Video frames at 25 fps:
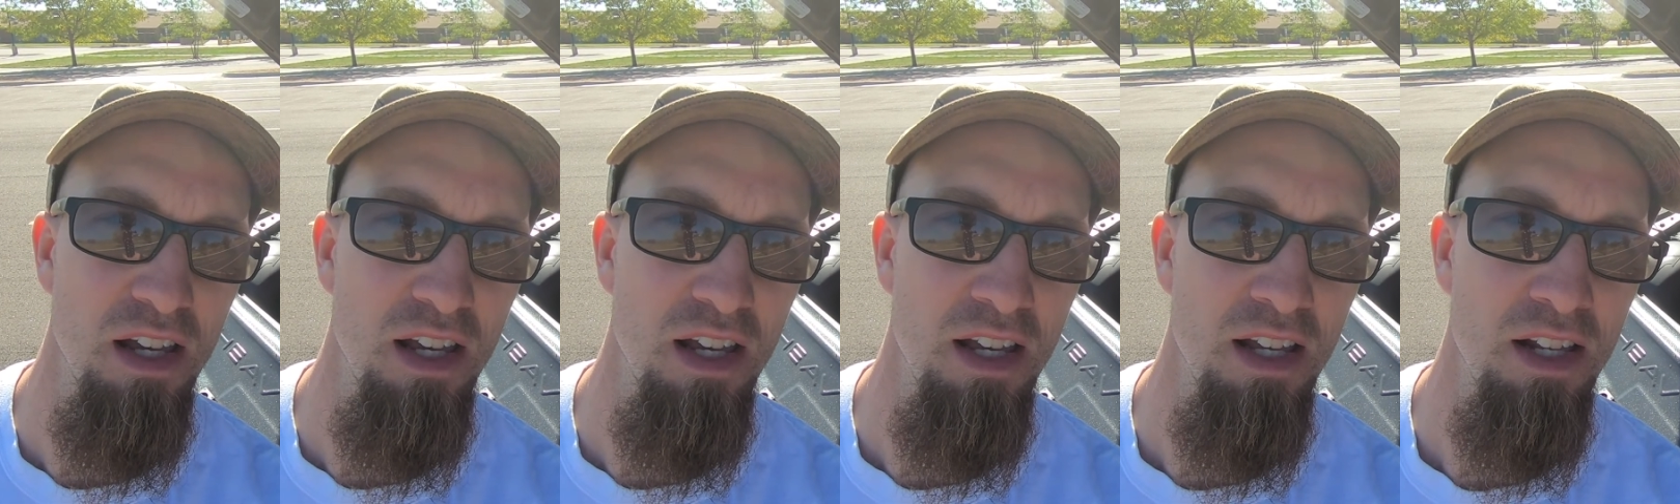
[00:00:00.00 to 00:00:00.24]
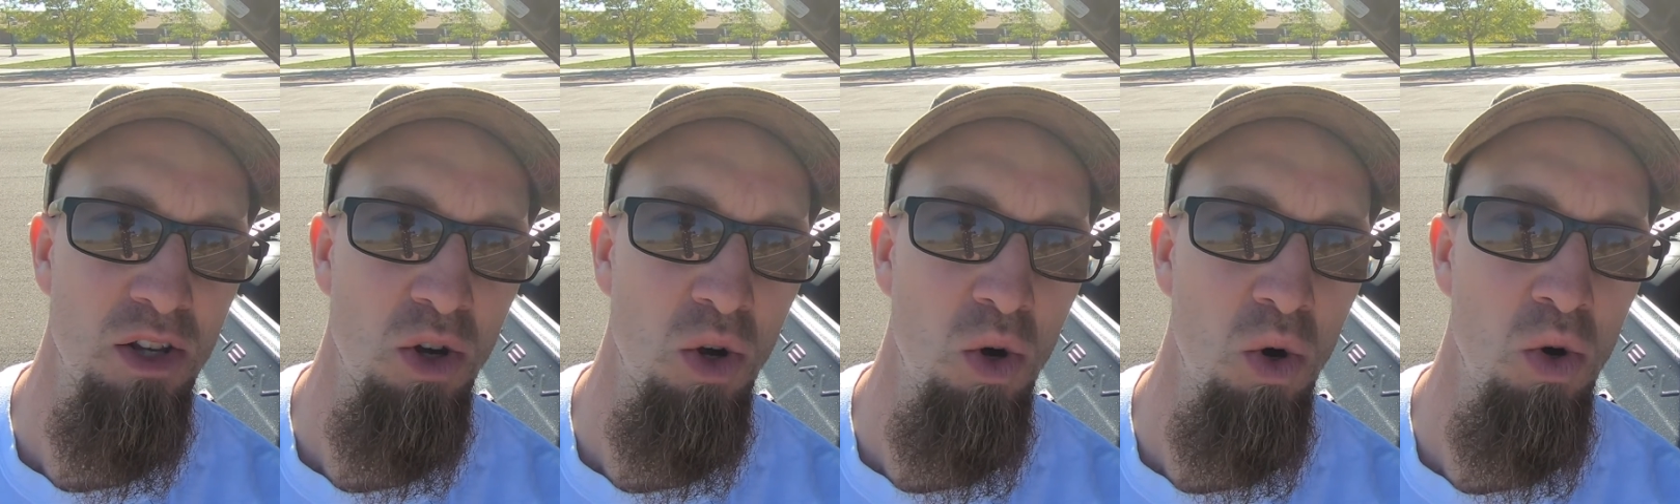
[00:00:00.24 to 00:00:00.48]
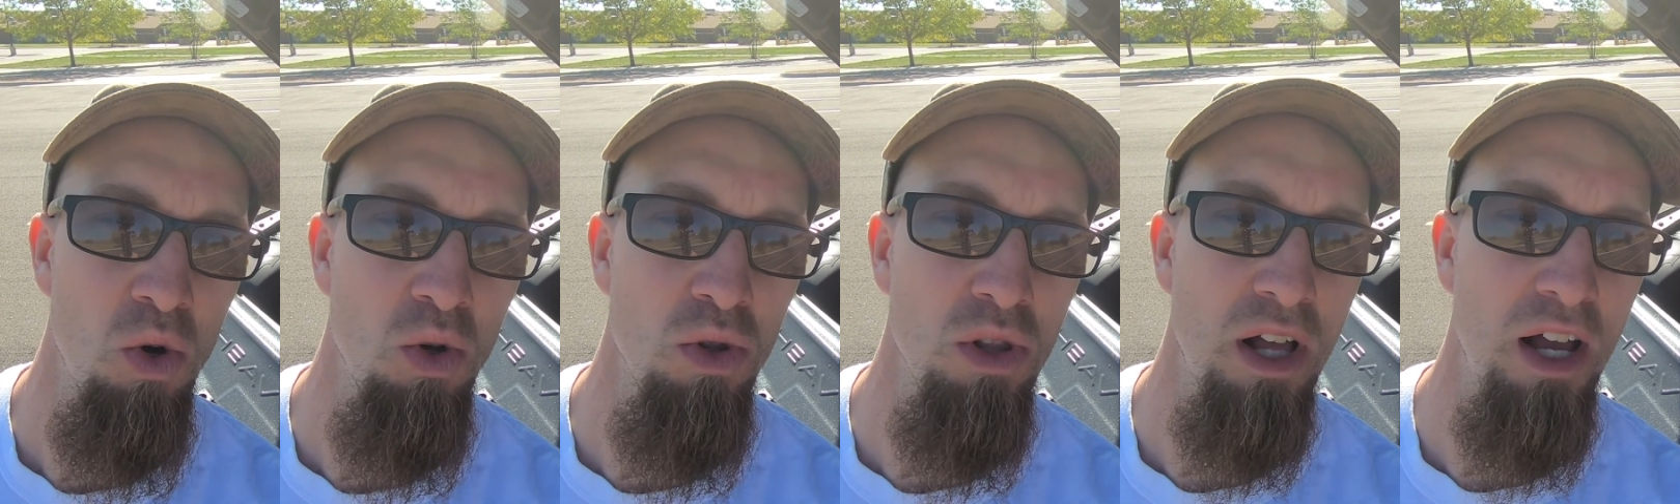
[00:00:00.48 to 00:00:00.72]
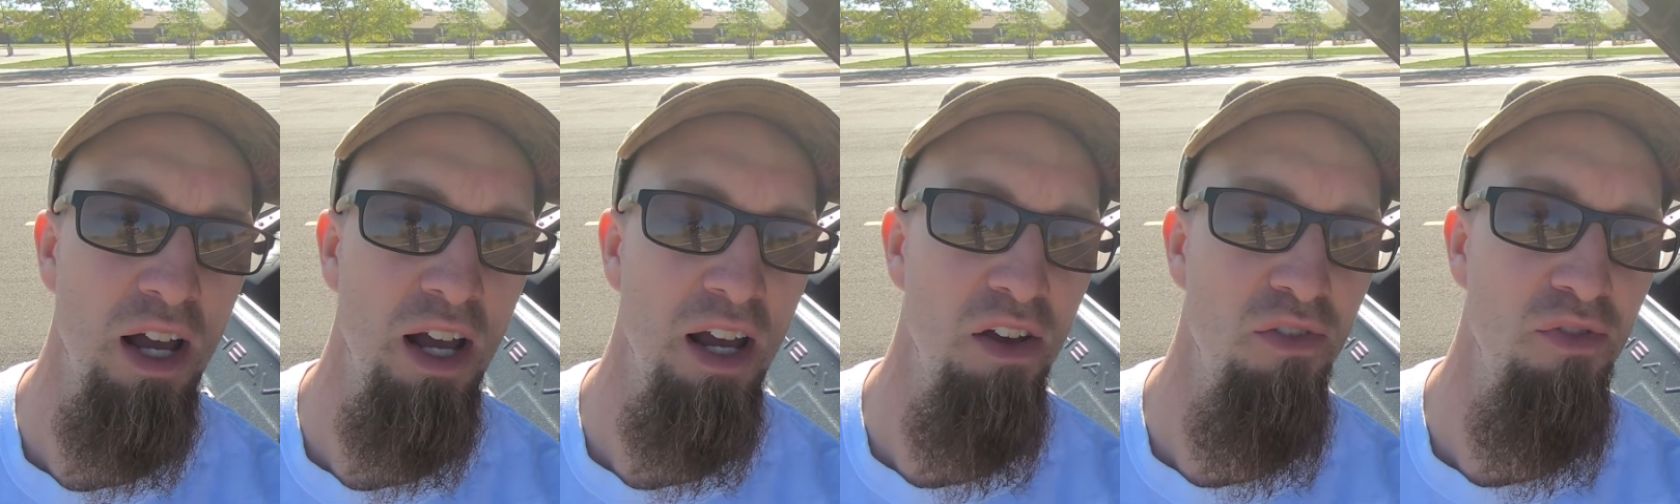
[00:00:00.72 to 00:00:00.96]
Its whole
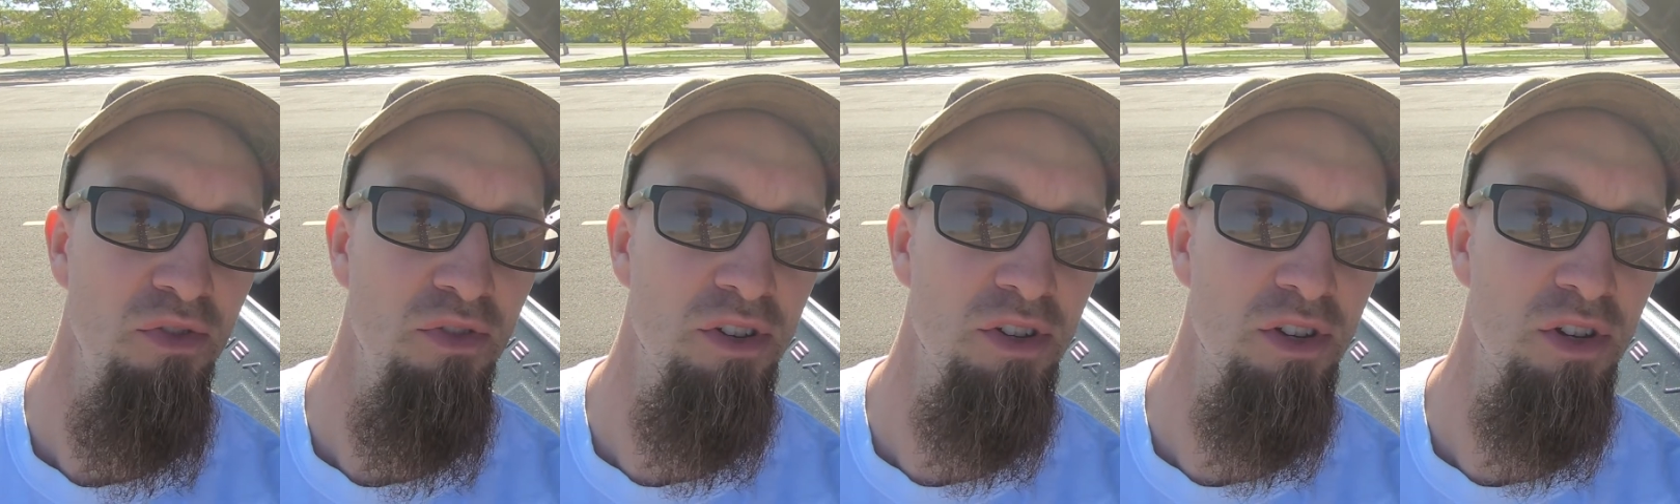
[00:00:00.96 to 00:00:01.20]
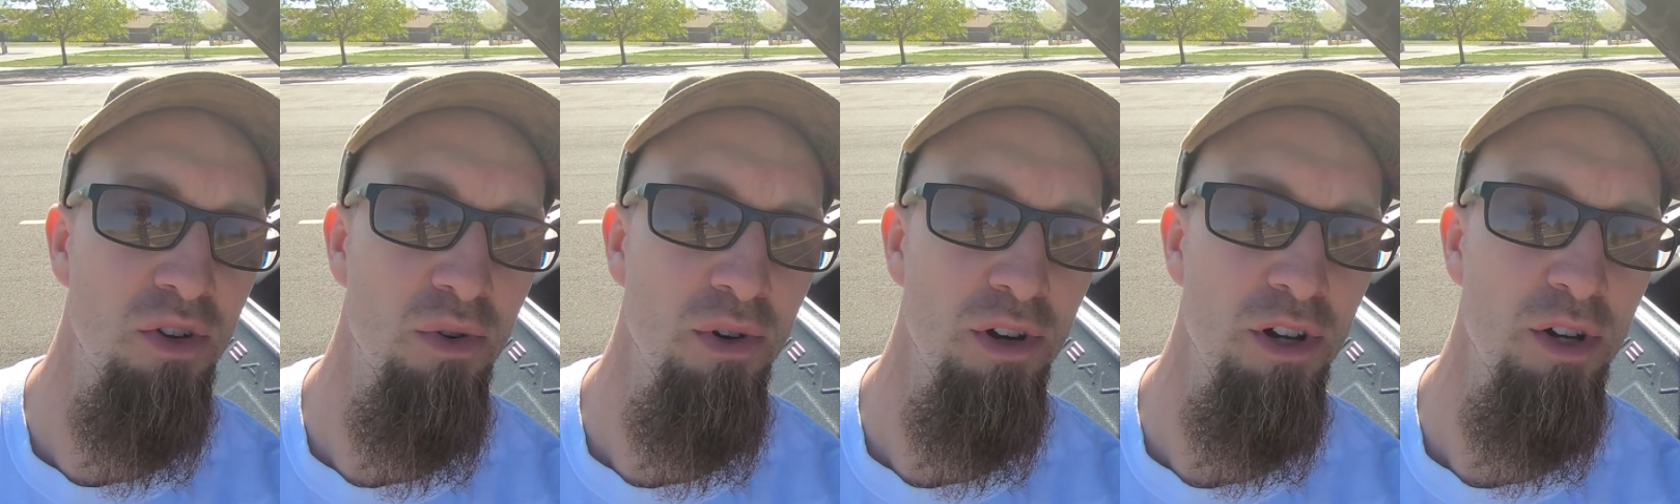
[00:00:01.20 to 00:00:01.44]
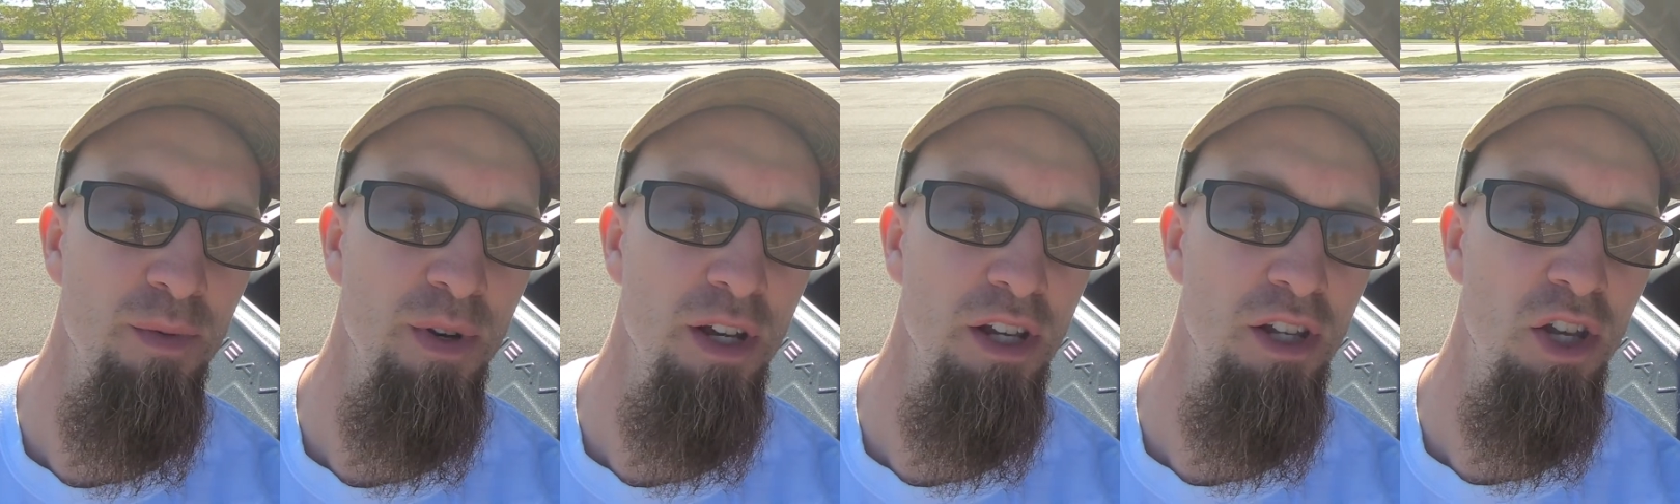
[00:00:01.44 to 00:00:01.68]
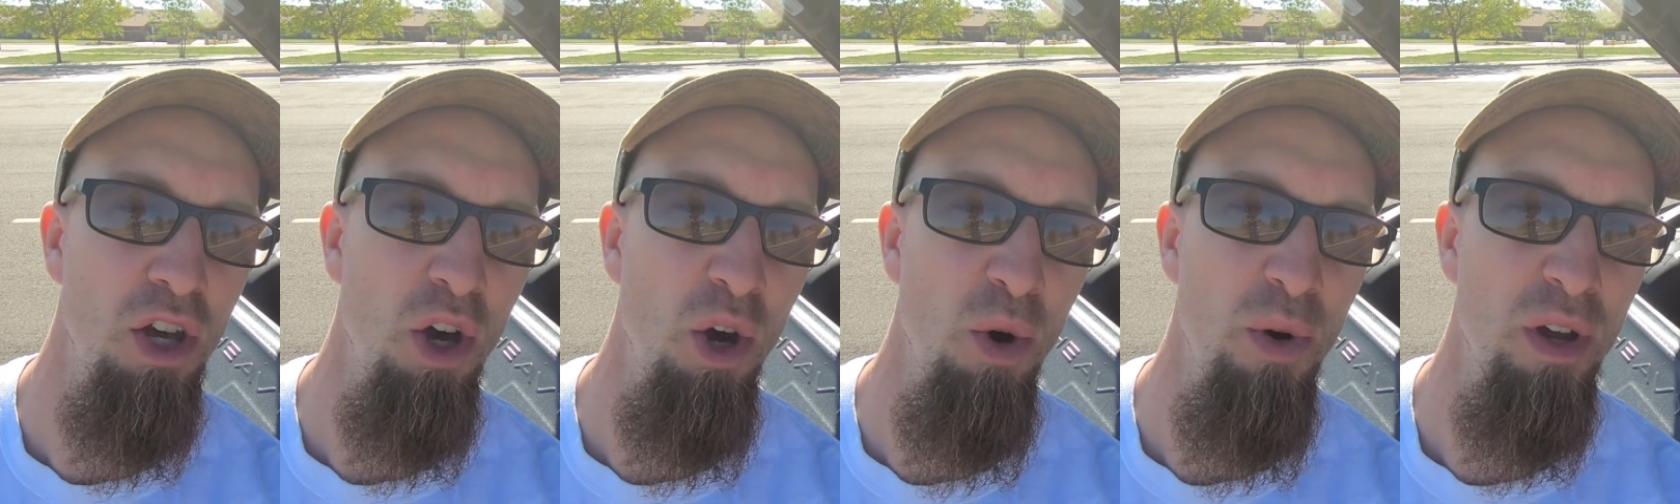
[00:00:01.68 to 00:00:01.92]
life is going to be
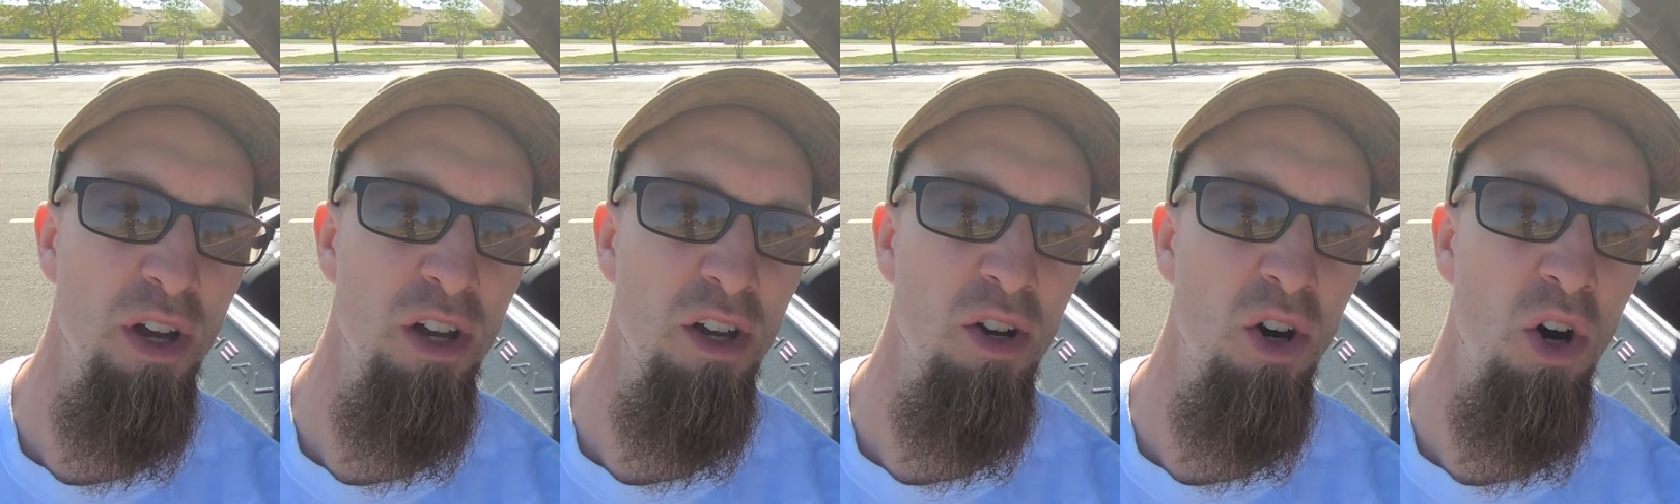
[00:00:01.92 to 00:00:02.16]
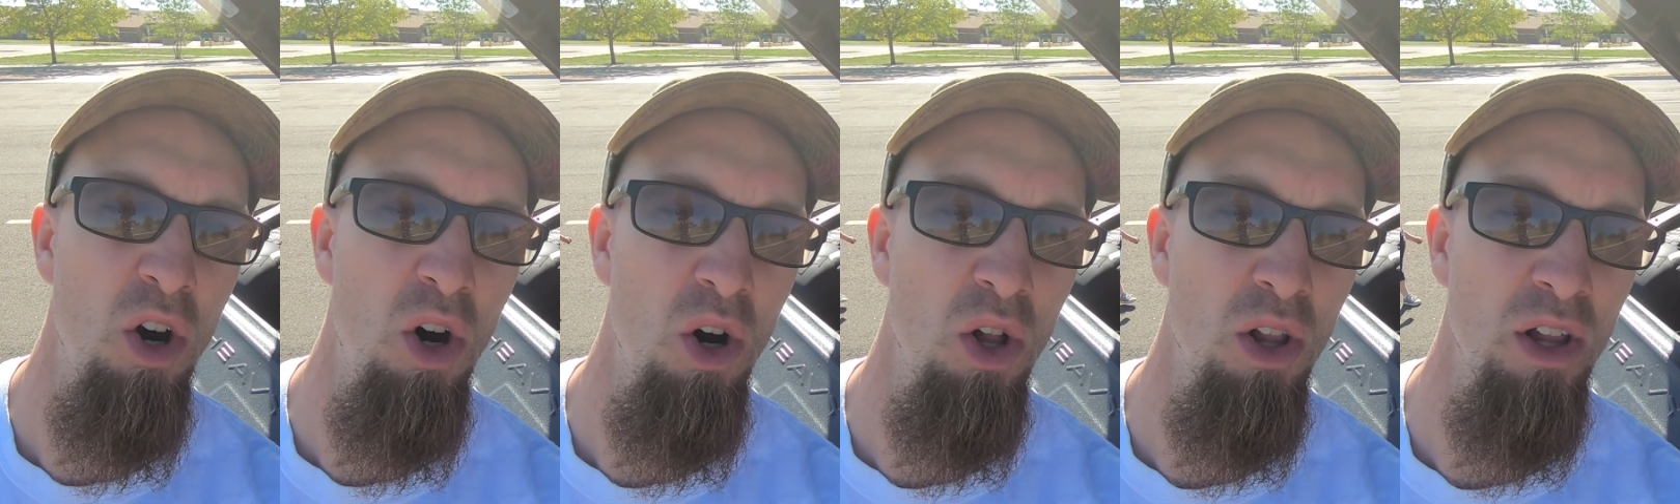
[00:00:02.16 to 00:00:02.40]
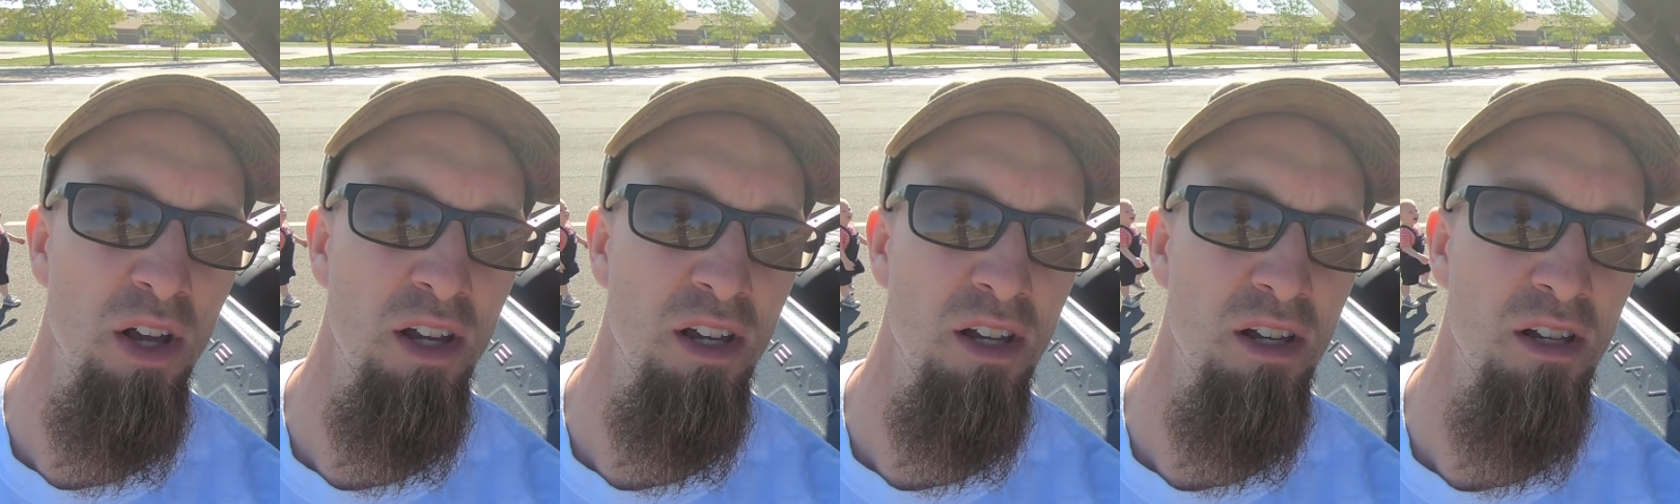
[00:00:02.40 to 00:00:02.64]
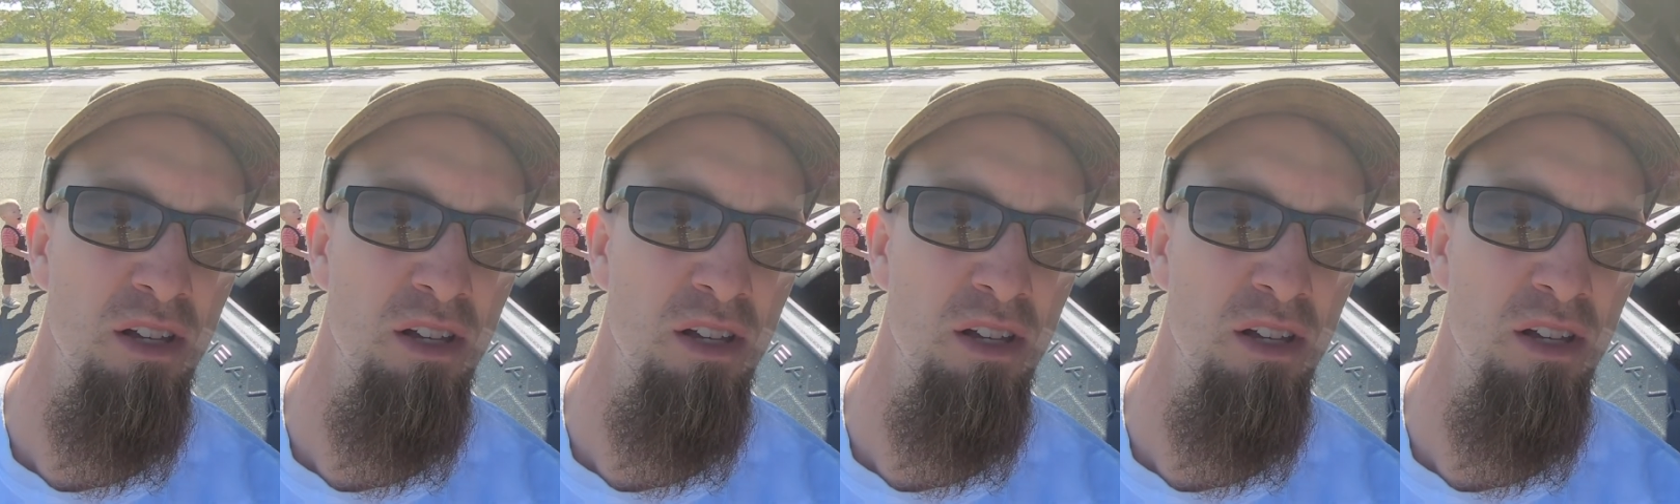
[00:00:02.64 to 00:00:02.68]
towing and hauling.